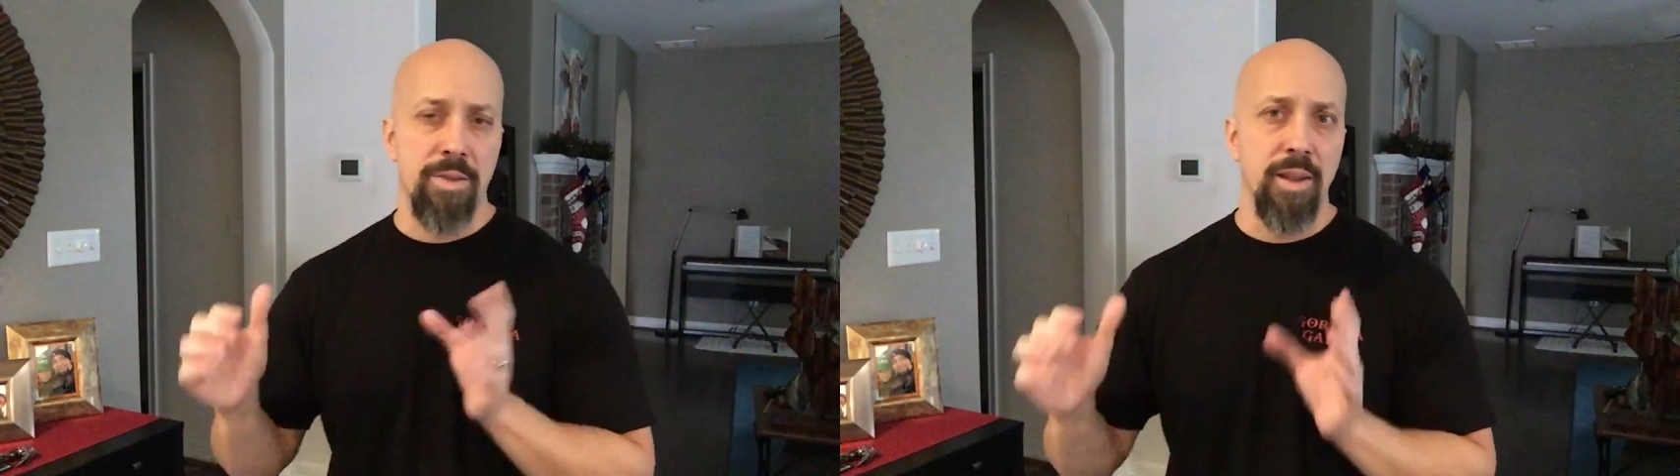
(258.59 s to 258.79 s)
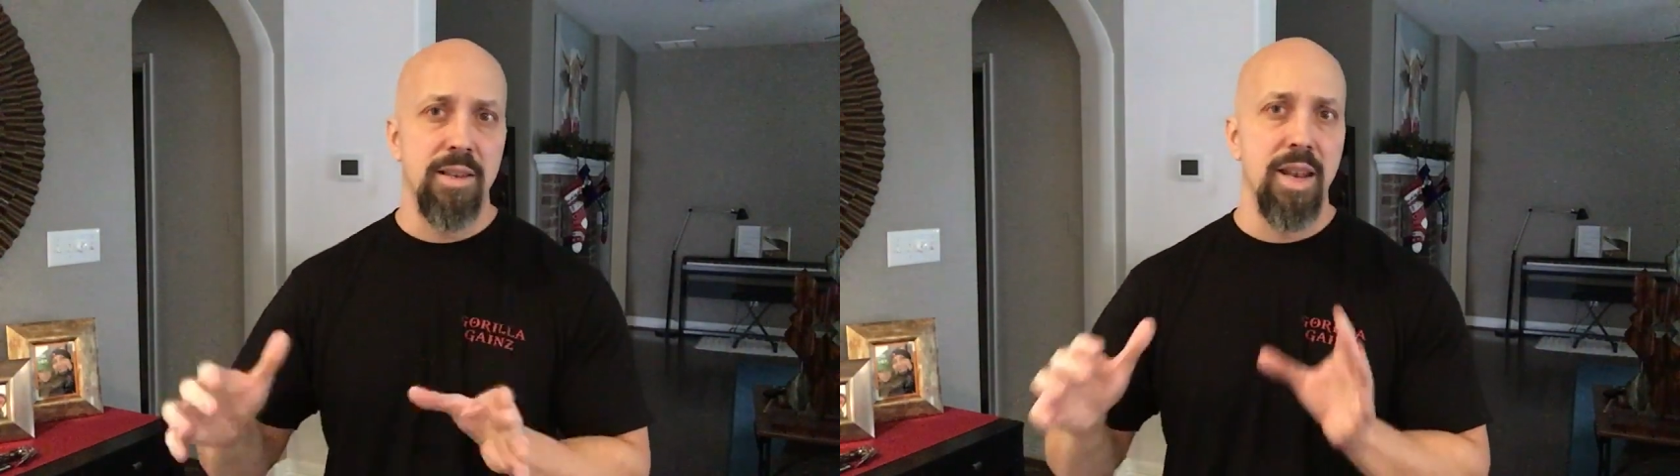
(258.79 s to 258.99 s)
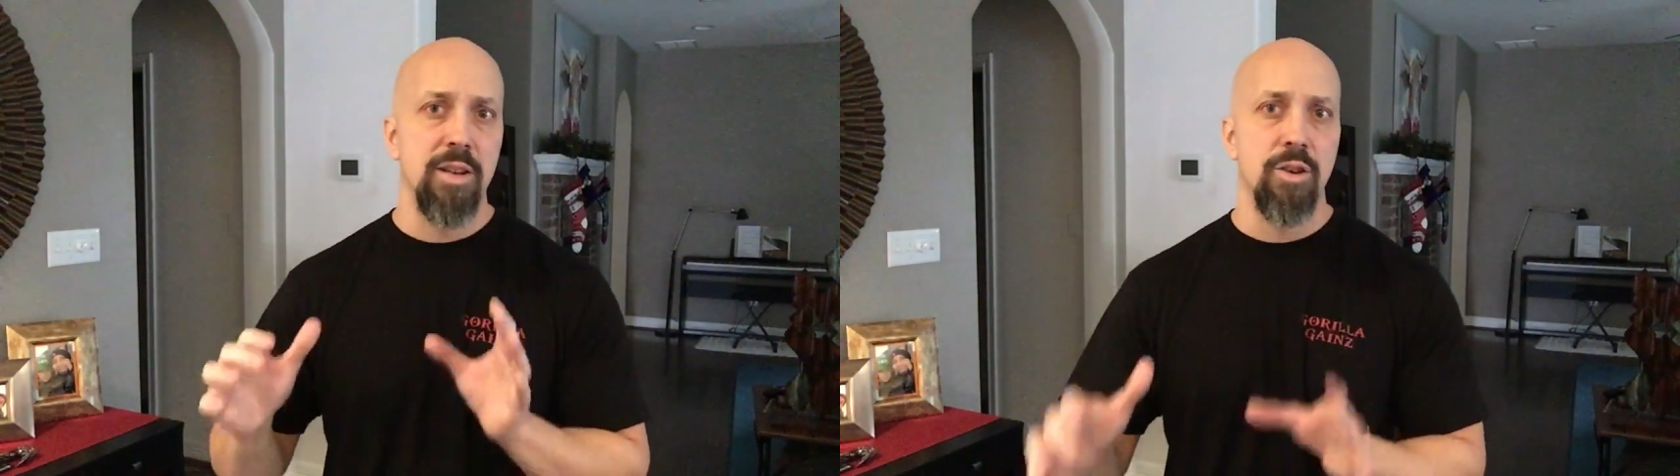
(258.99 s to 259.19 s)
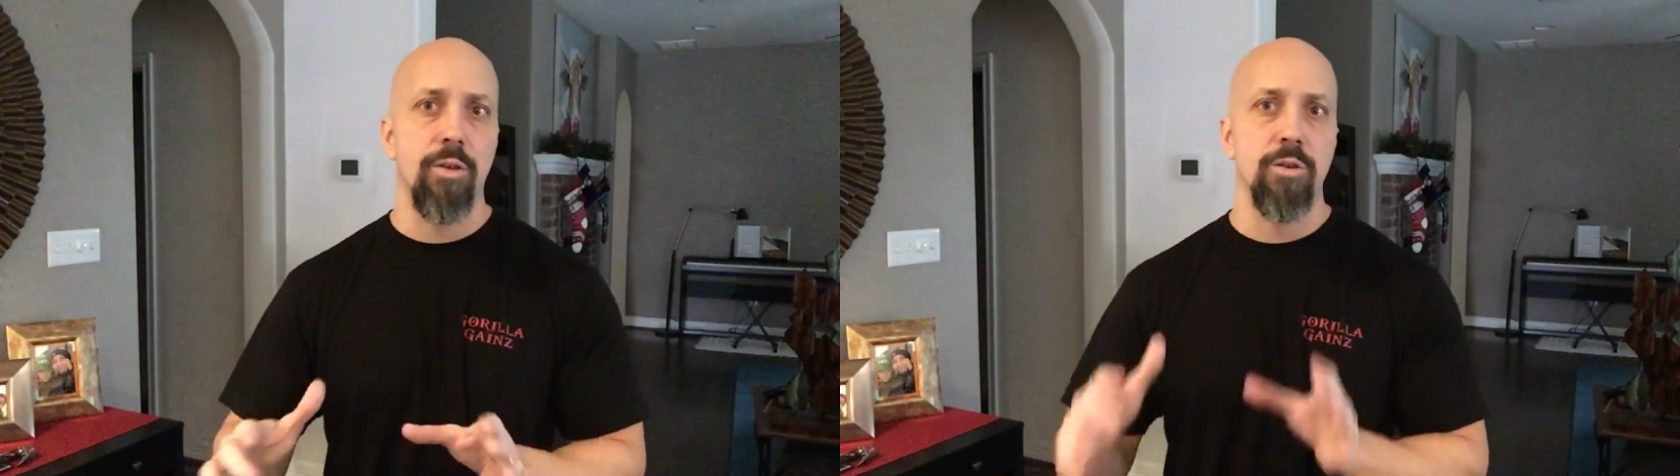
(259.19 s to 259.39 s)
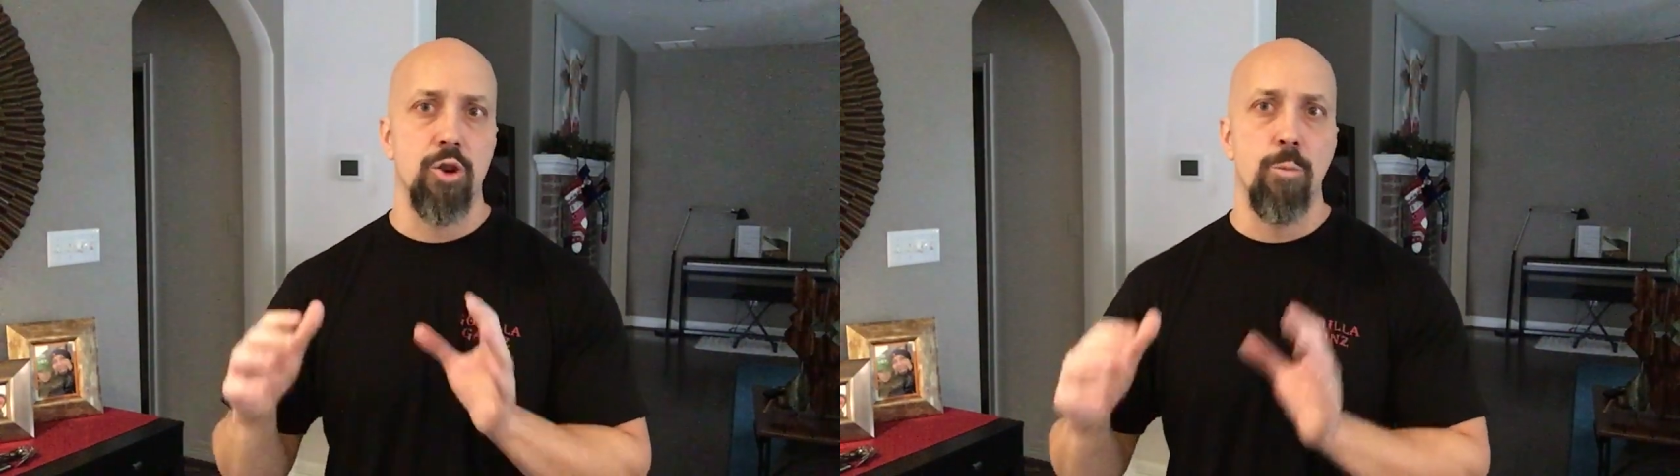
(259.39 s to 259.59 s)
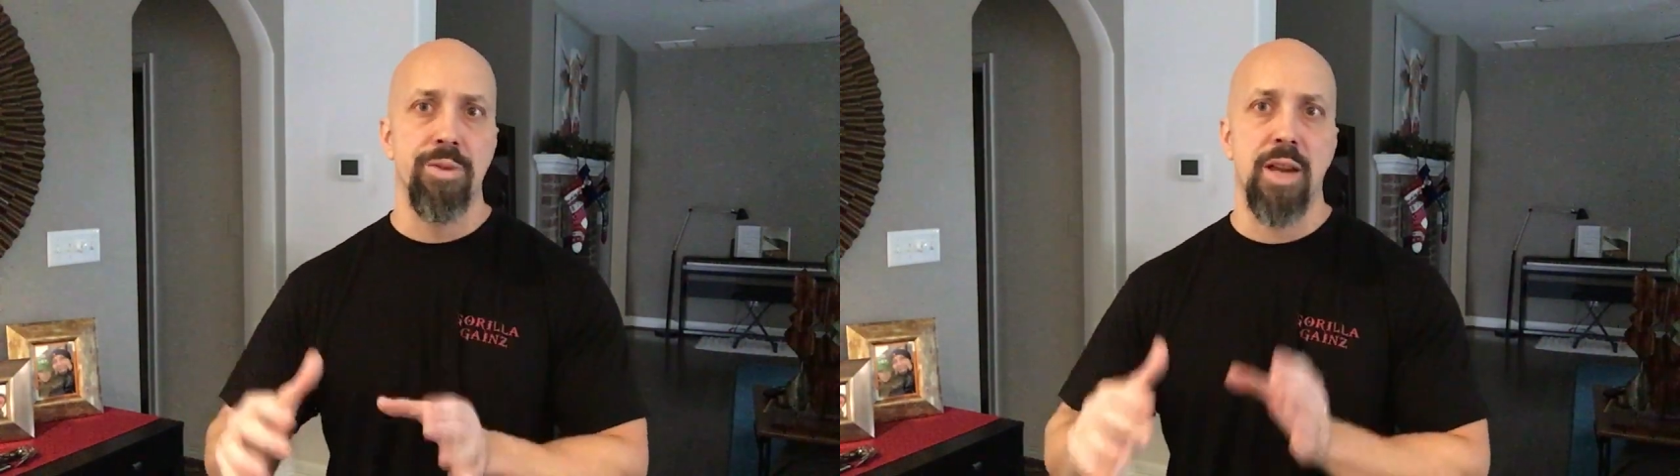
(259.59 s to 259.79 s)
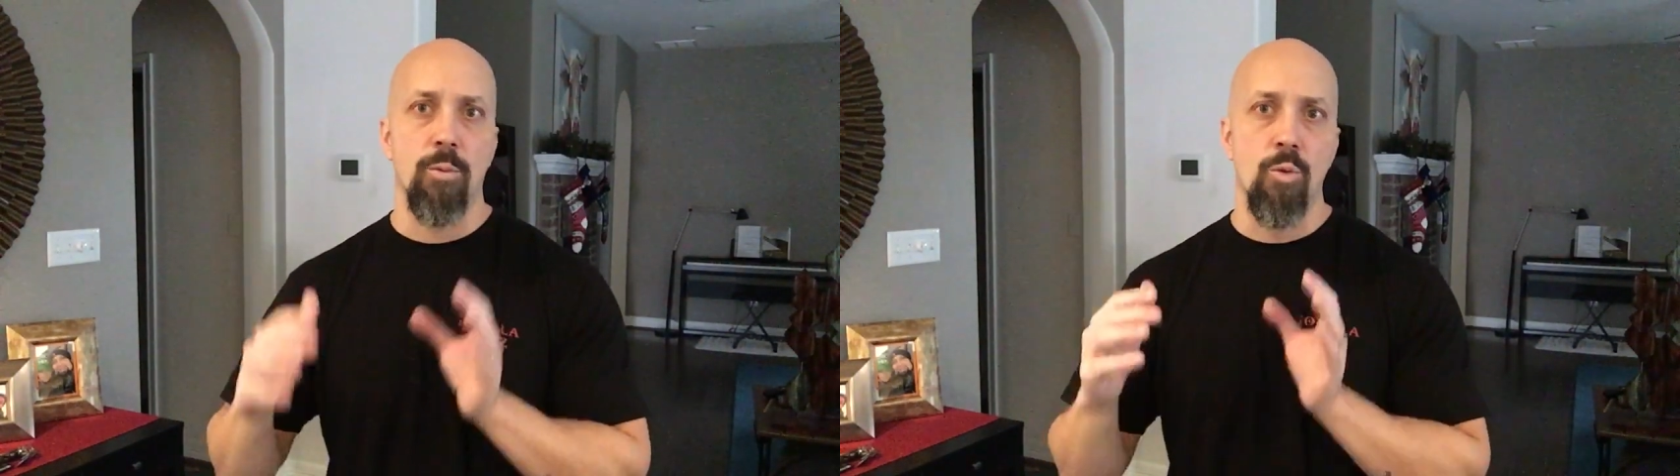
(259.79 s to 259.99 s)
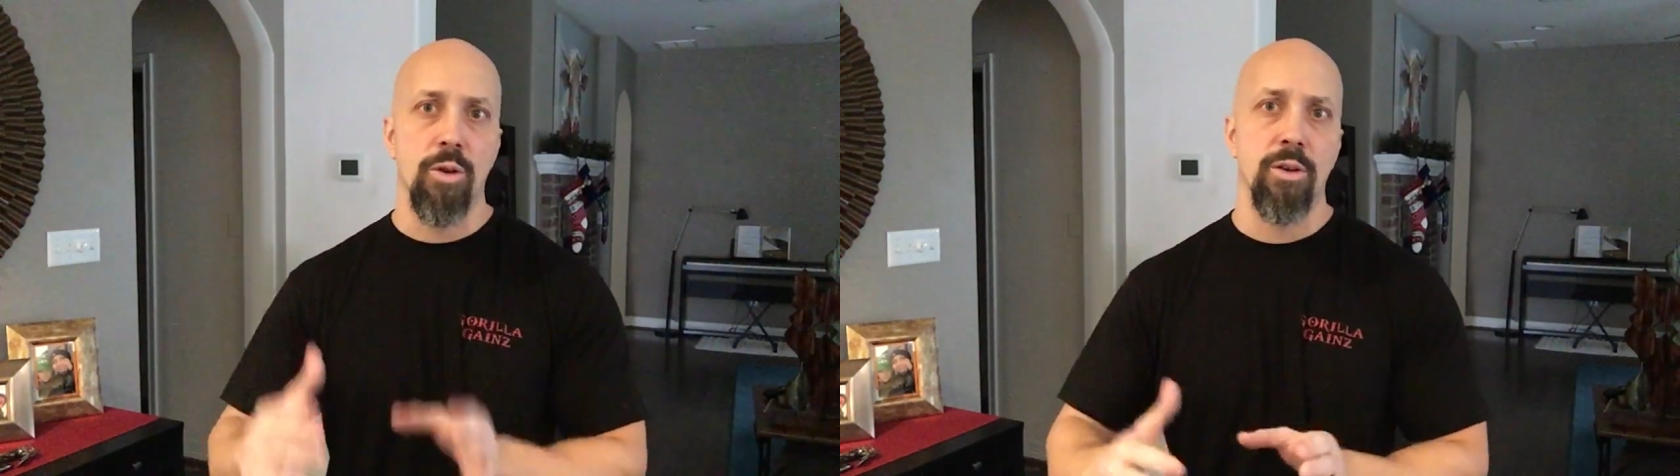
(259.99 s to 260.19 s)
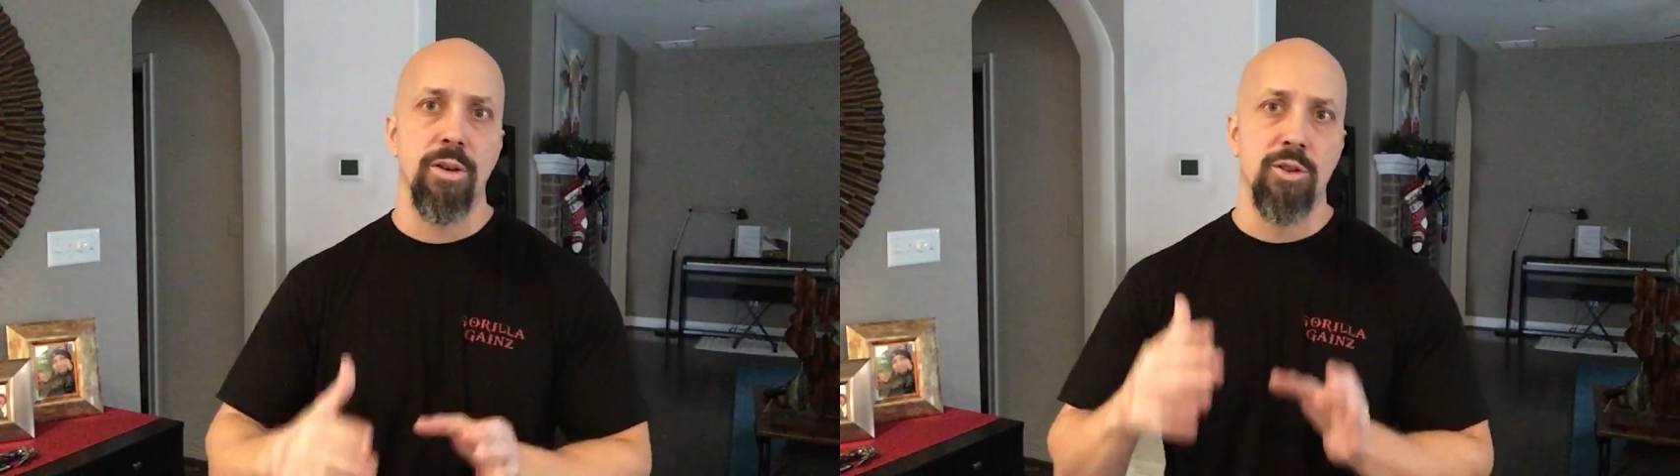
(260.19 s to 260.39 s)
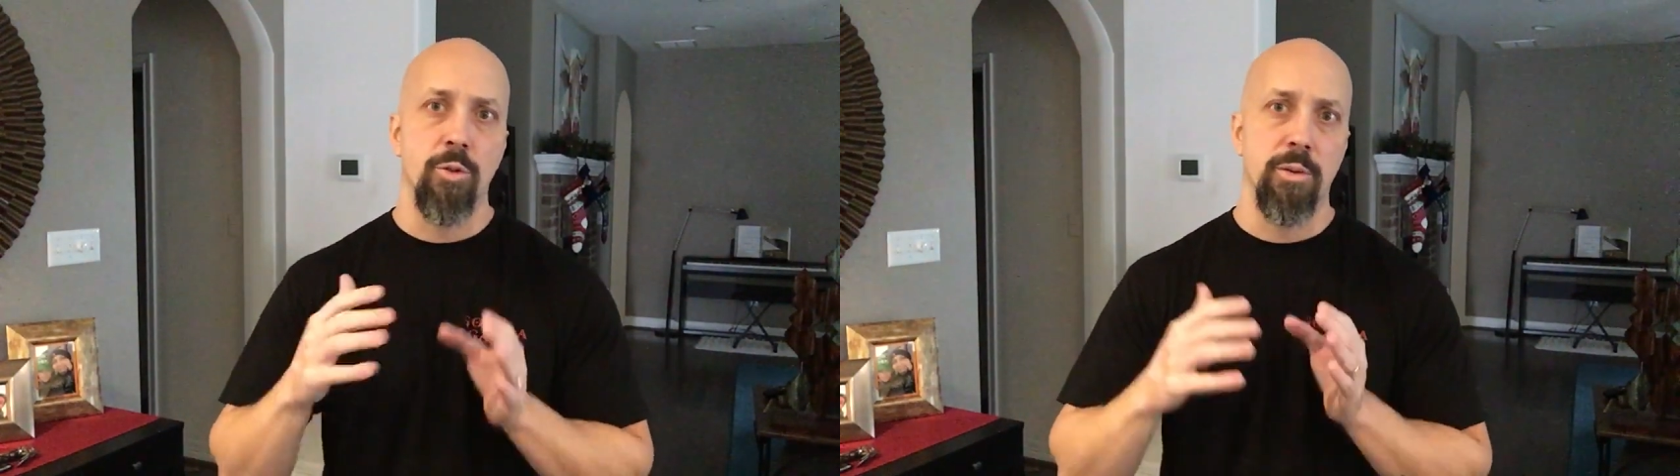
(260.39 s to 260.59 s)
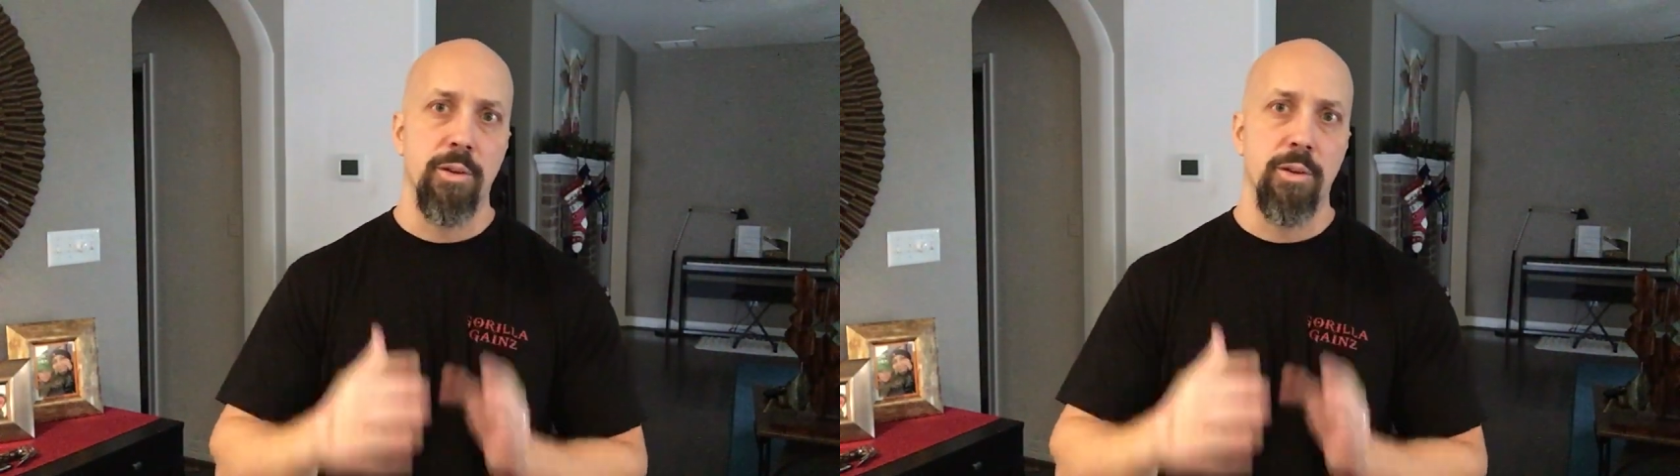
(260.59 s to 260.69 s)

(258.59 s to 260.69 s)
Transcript: think Dantonio's hoping that Warner is going